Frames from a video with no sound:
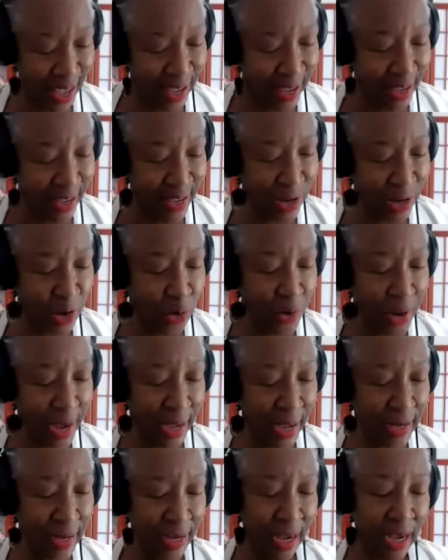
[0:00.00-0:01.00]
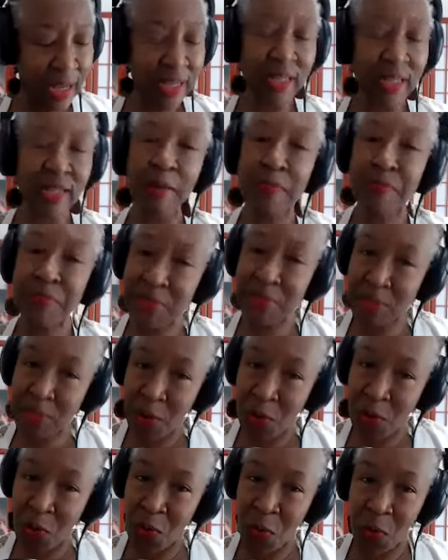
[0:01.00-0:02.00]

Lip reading: He created Calypso,